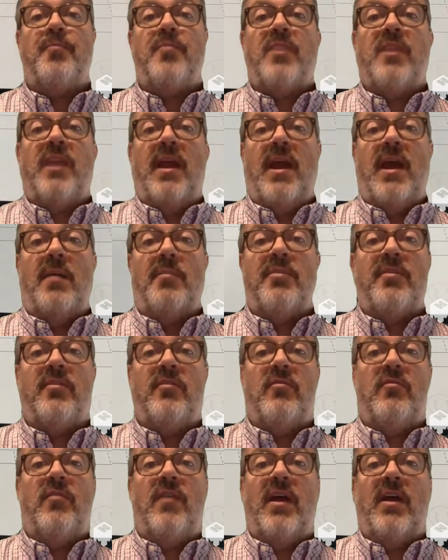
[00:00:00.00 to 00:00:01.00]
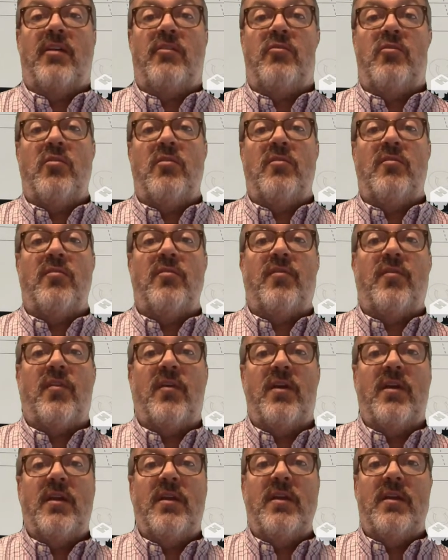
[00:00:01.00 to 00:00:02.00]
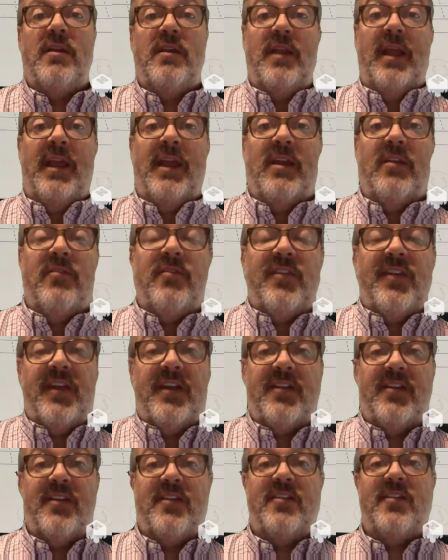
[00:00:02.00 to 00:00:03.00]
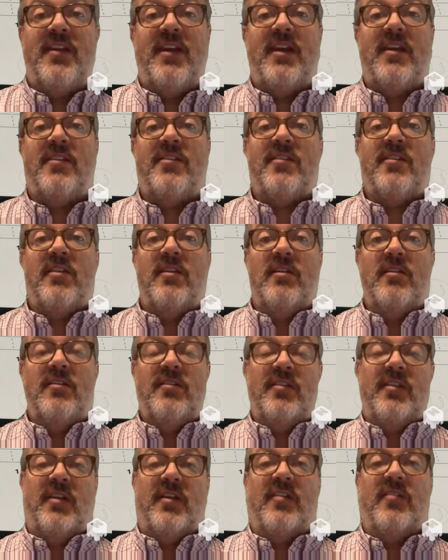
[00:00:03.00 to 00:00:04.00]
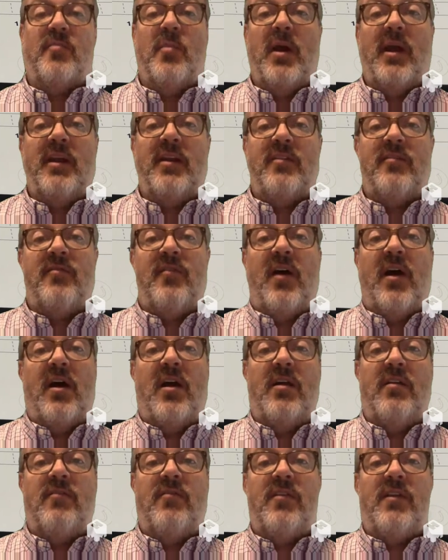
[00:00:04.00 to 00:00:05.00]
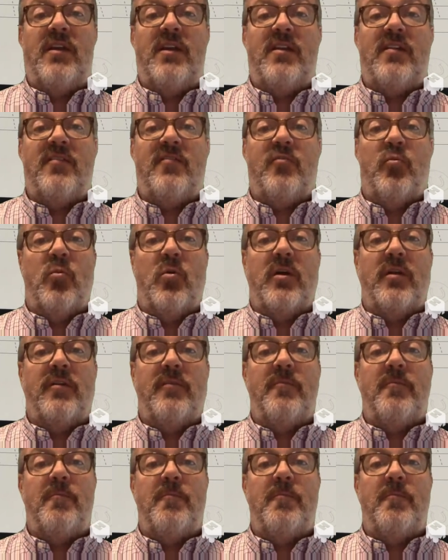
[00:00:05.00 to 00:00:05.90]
The absolute value of negative 6 is 6. 6 minus 5 is 1.